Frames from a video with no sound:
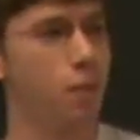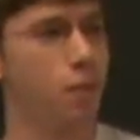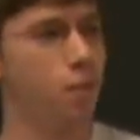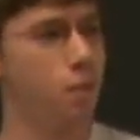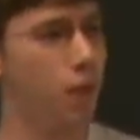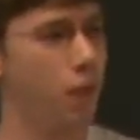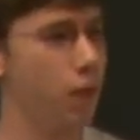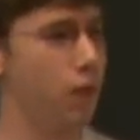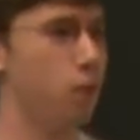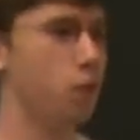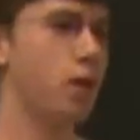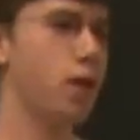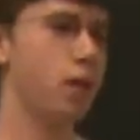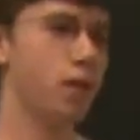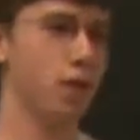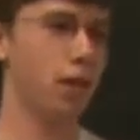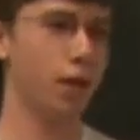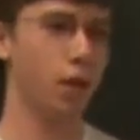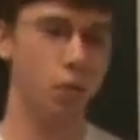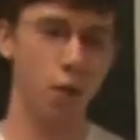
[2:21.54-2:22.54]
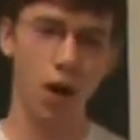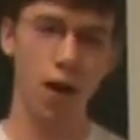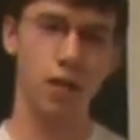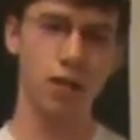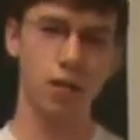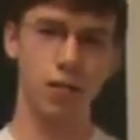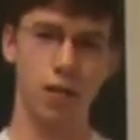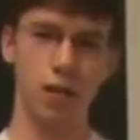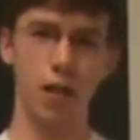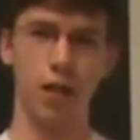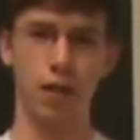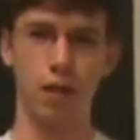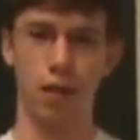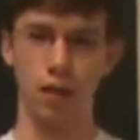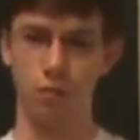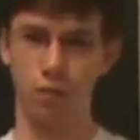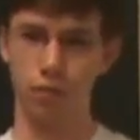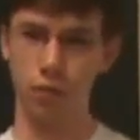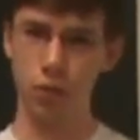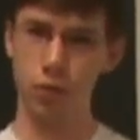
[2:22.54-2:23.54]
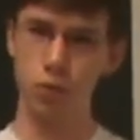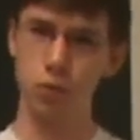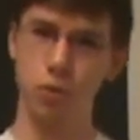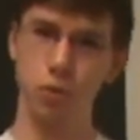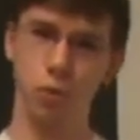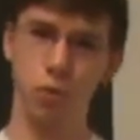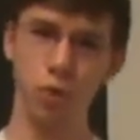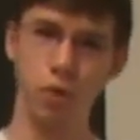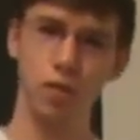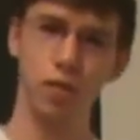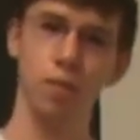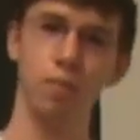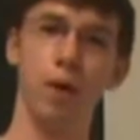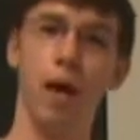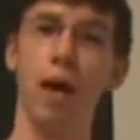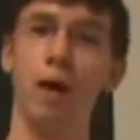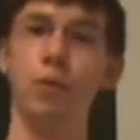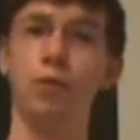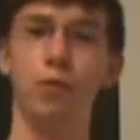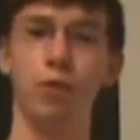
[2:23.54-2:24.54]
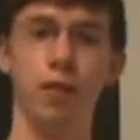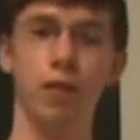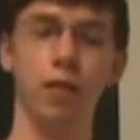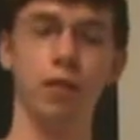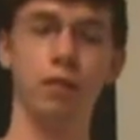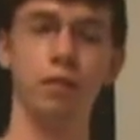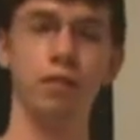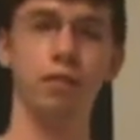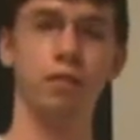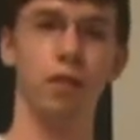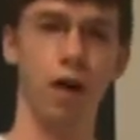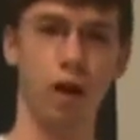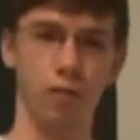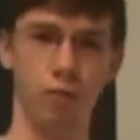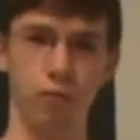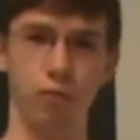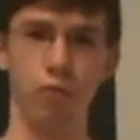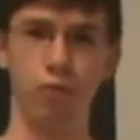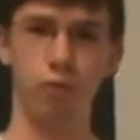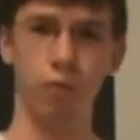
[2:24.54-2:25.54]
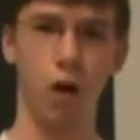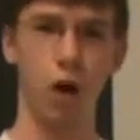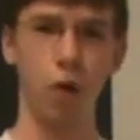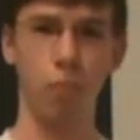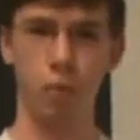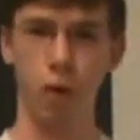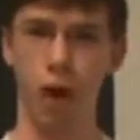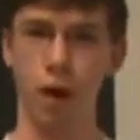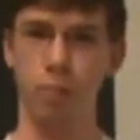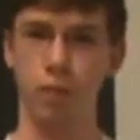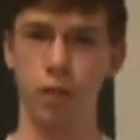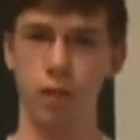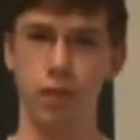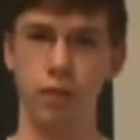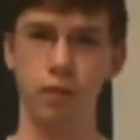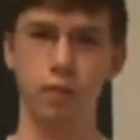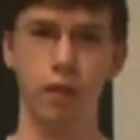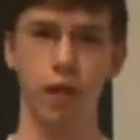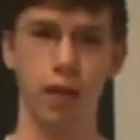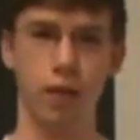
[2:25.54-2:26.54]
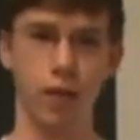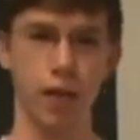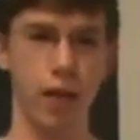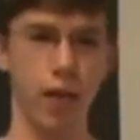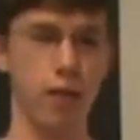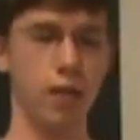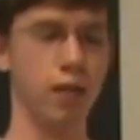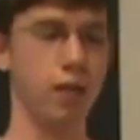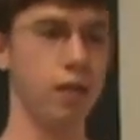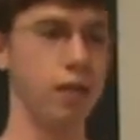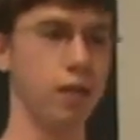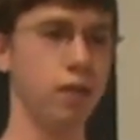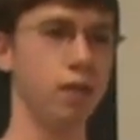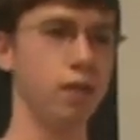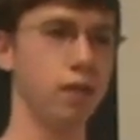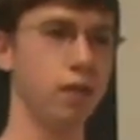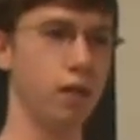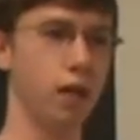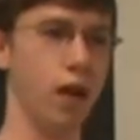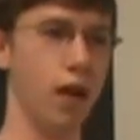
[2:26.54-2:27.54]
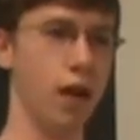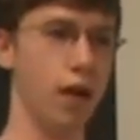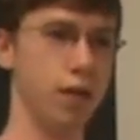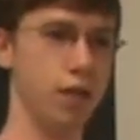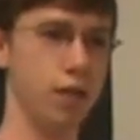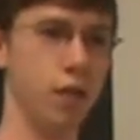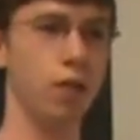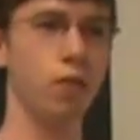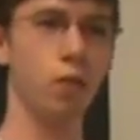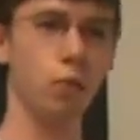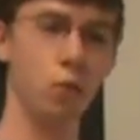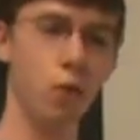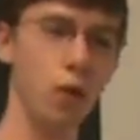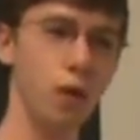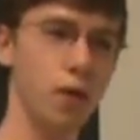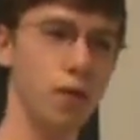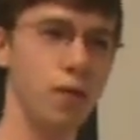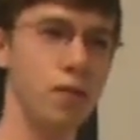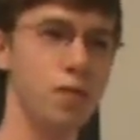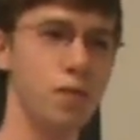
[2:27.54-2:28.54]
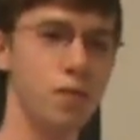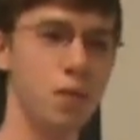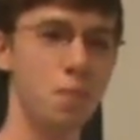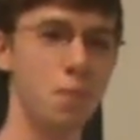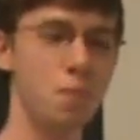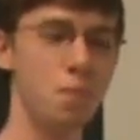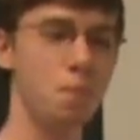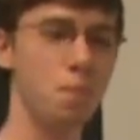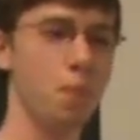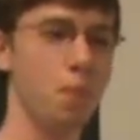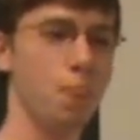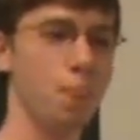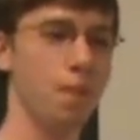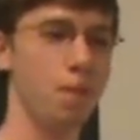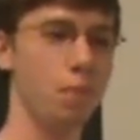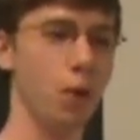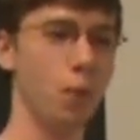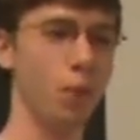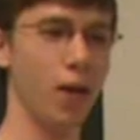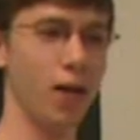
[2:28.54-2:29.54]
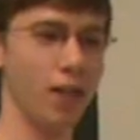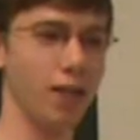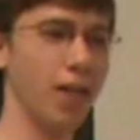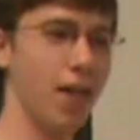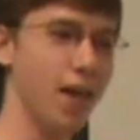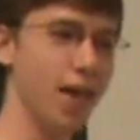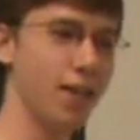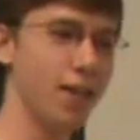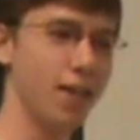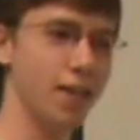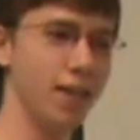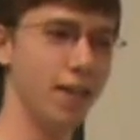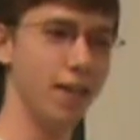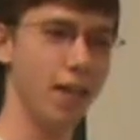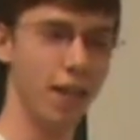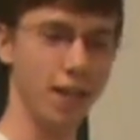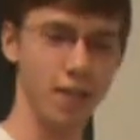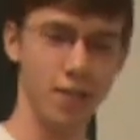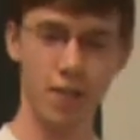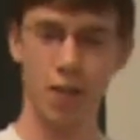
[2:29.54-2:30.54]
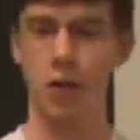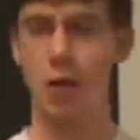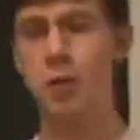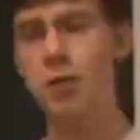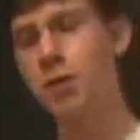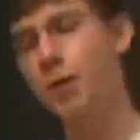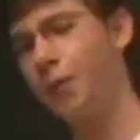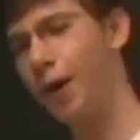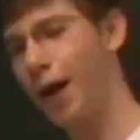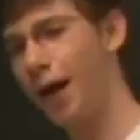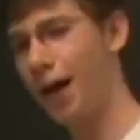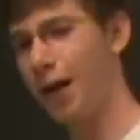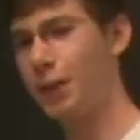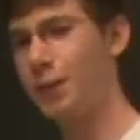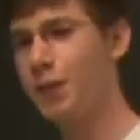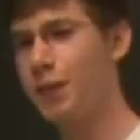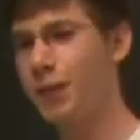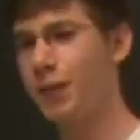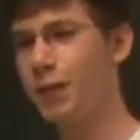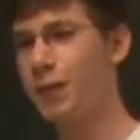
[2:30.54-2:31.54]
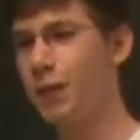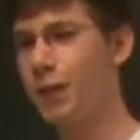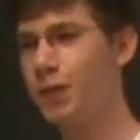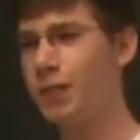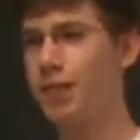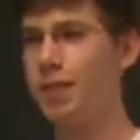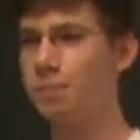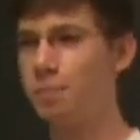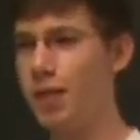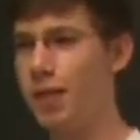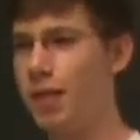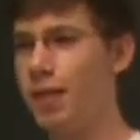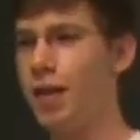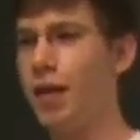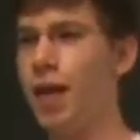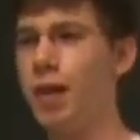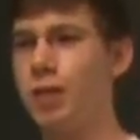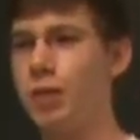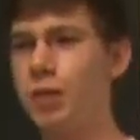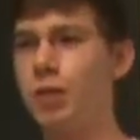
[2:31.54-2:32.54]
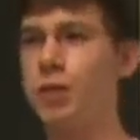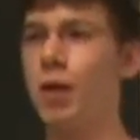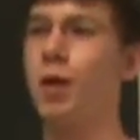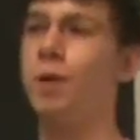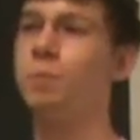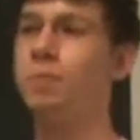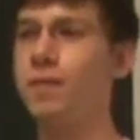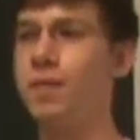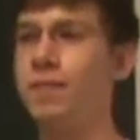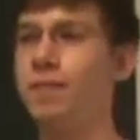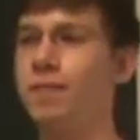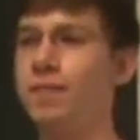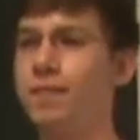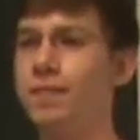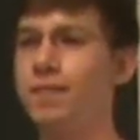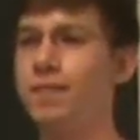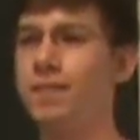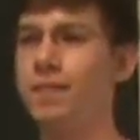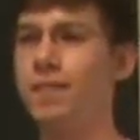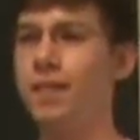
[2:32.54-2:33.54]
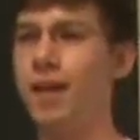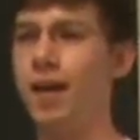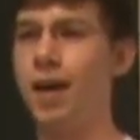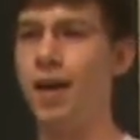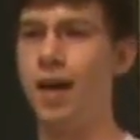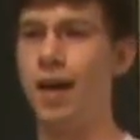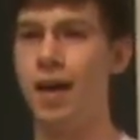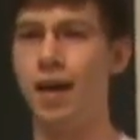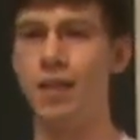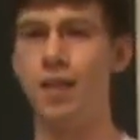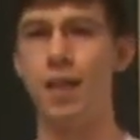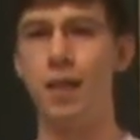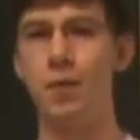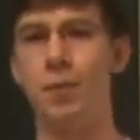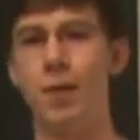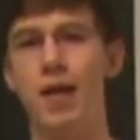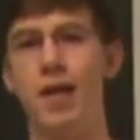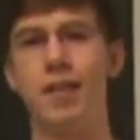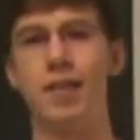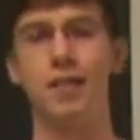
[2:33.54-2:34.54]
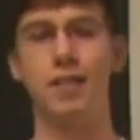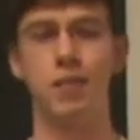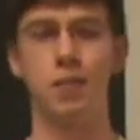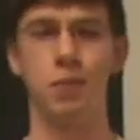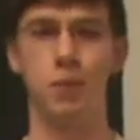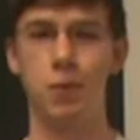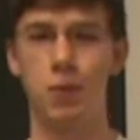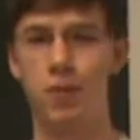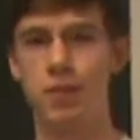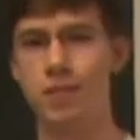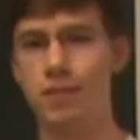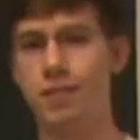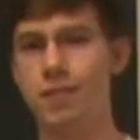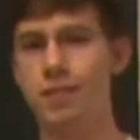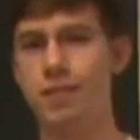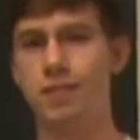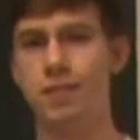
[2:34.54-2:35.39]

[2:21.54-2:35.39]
But the weird thing was, it flew towards the boundary of our property and landed near the woods. But when it landed, it turned around, looked at me, and chirped. And then ran into the woods.